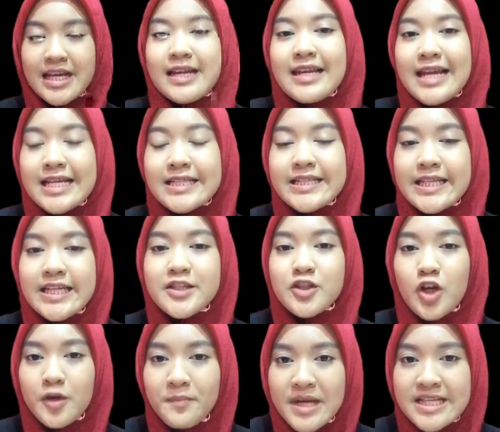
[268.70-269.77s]
Lastly,
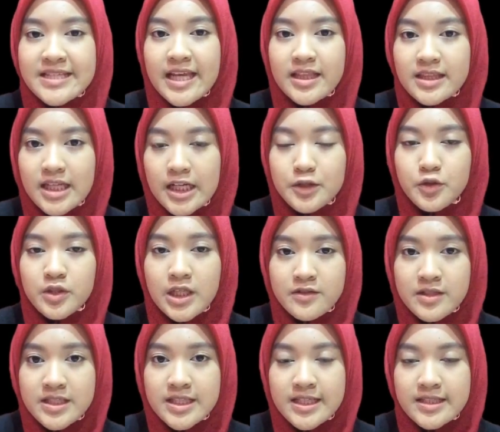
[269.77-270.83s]
Solmes et al.
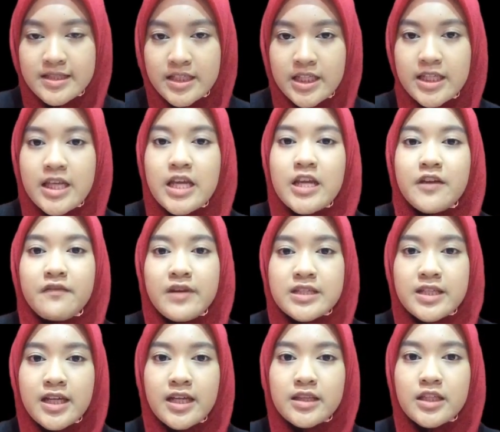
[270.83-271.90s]
2016
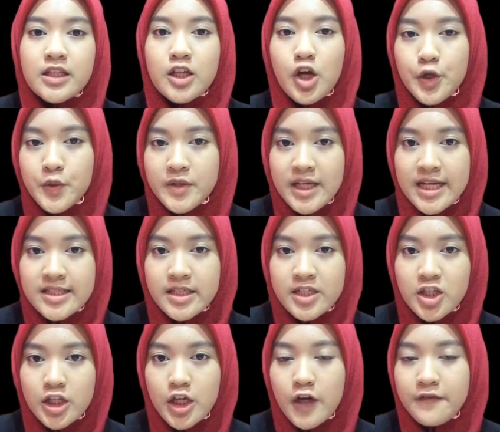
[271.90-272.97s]
investigated on
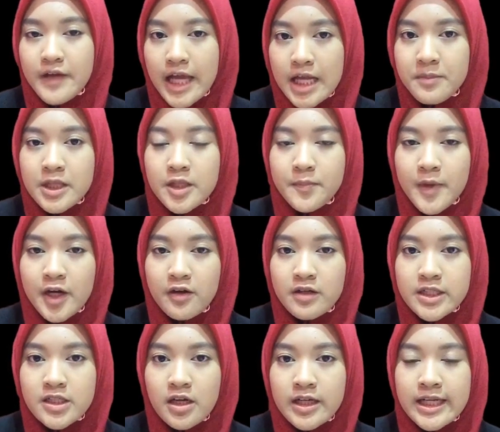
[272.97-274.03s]
utilization of
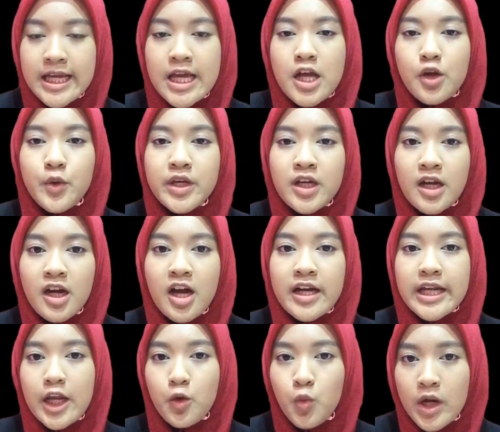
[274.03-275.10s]
N-methylpyrrolidone, quinolone,
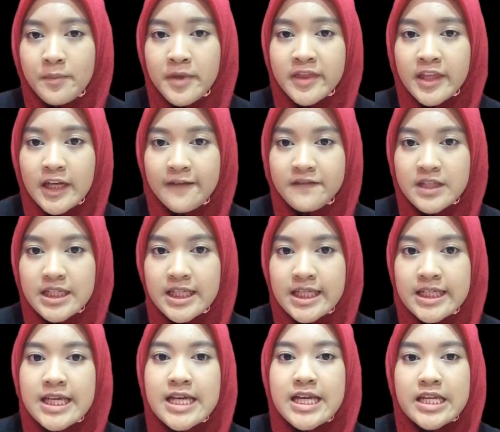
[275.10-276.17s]
and 1-methanephthalene
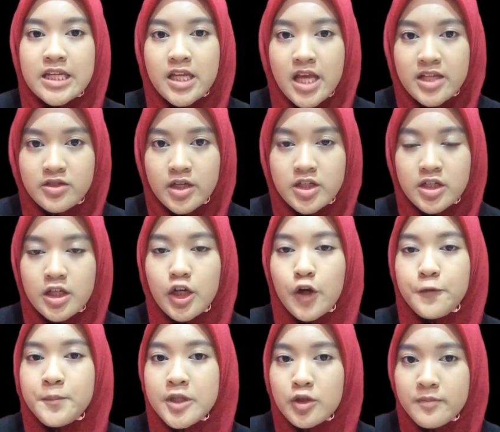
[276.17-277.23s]
in the extraction
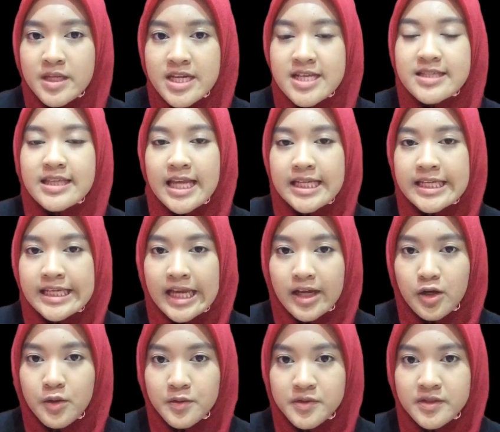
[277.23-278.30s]
of bituminous and lignite
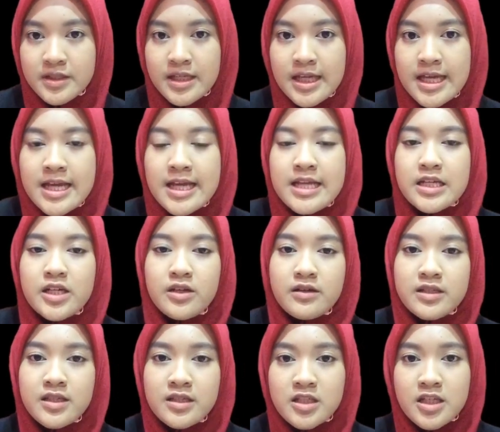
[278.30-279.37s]
coals. The
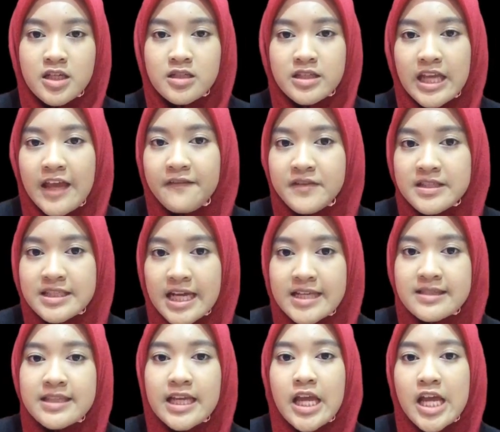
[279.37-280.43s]
researchers emphasized
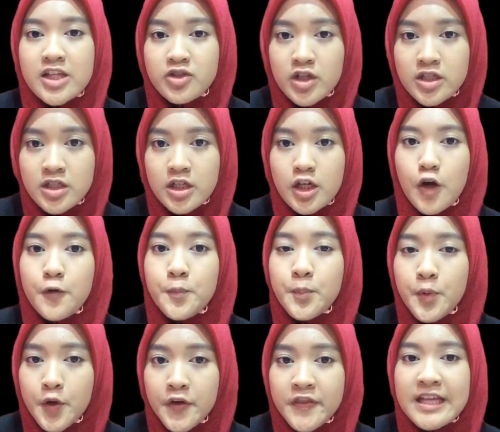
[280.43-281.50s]
that extraction of
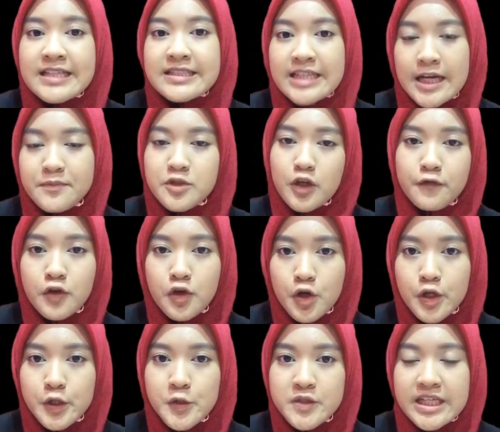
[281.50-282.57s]
both types of
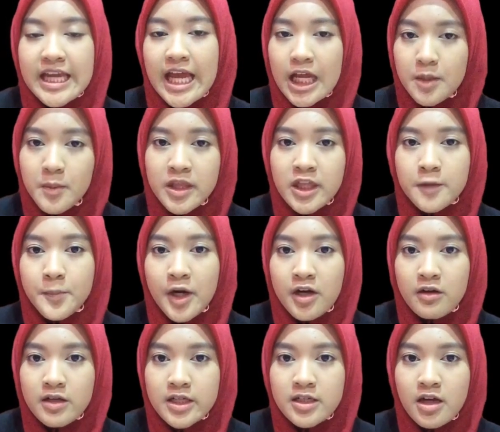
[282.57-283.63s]
coal using
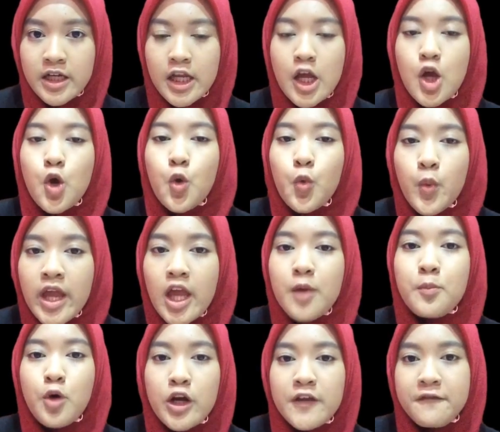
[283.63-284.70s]
N-methylpyrrolidone way
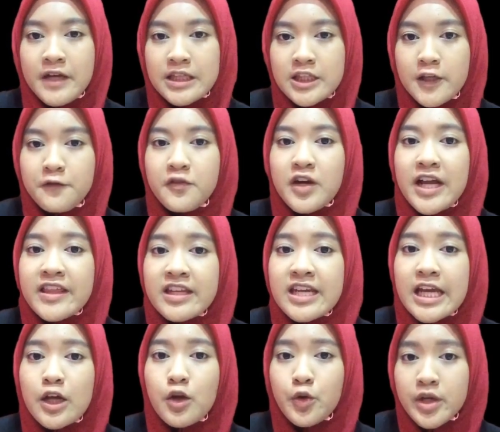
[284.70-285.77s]
more effective rather
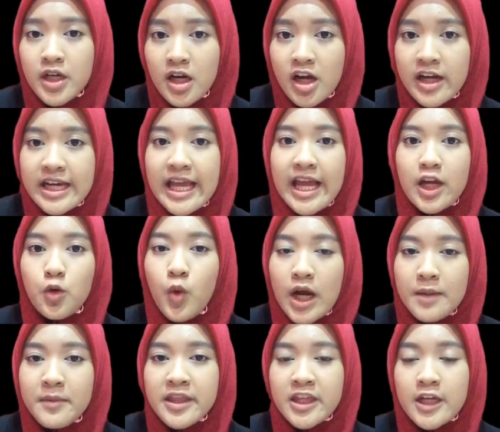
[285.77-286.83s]
than quinolone and
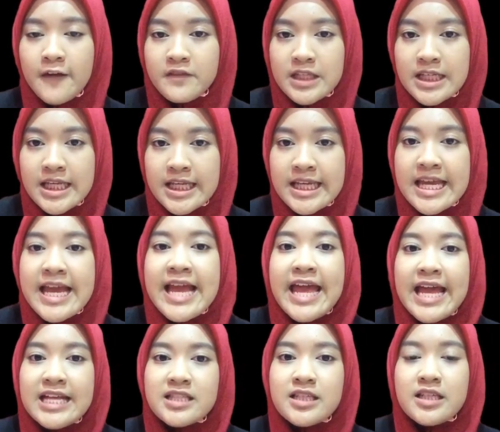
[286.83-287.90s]
1-methanephthalene
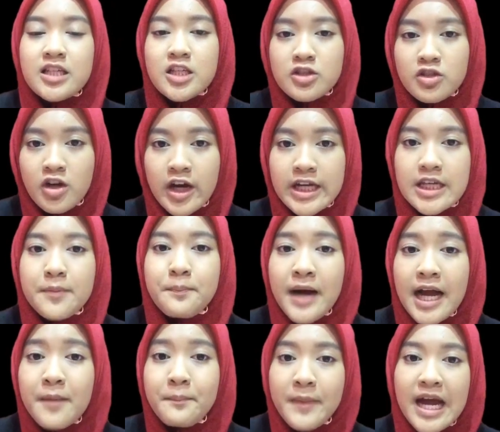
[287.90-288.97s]
as it destroyed the
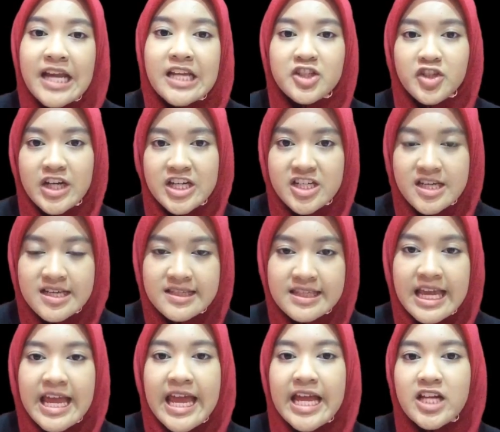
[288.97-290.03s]
pi-pi interactions
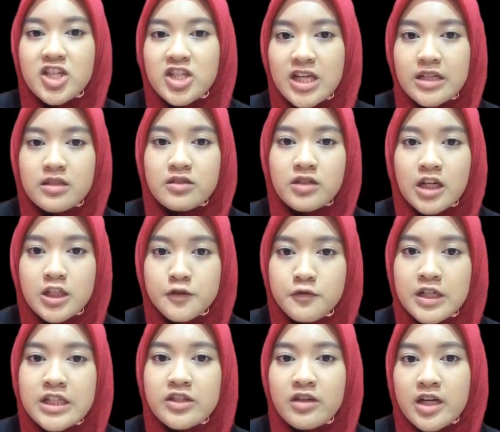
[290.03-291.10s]
and charge transfer
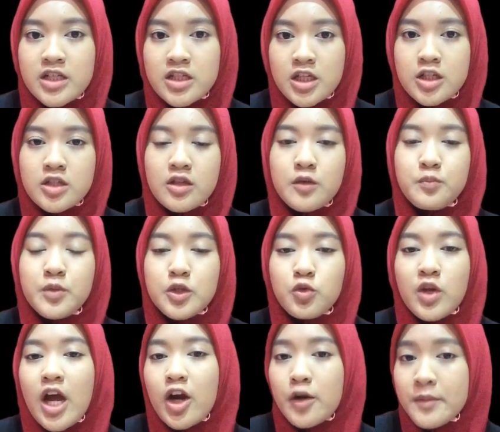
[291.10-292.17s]
interactions between
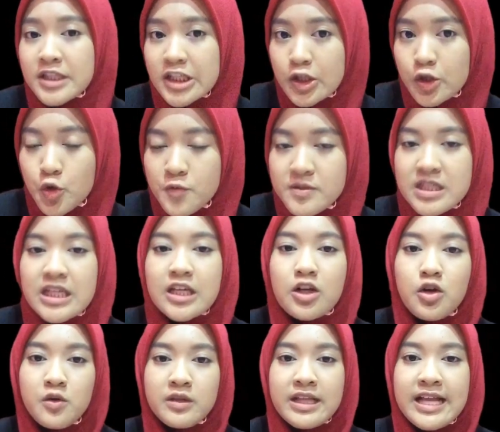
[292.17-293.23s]
aromatic groups in
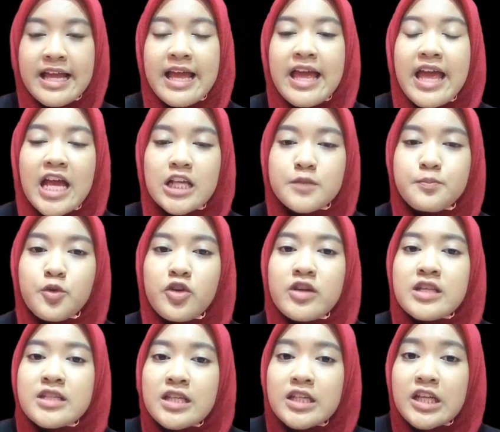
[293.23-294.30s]
coal, hence
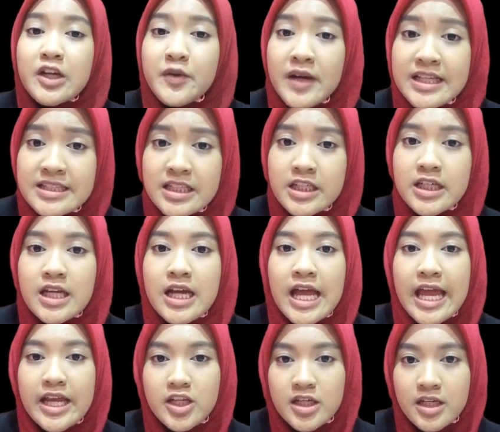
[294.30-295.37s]
producing the greater
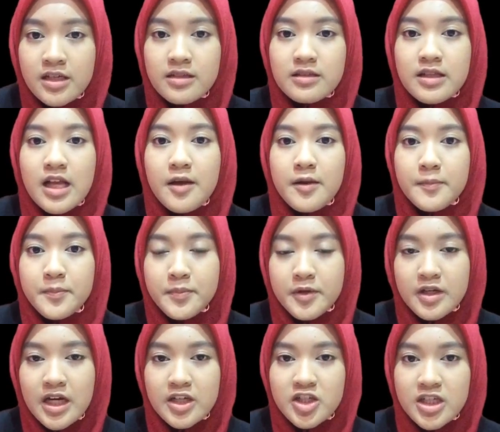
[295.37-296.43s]
yield
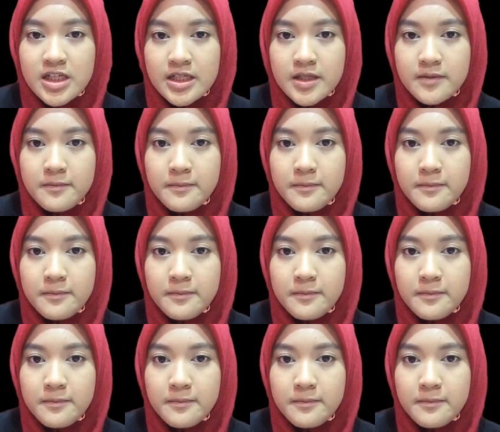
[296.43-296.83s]
production.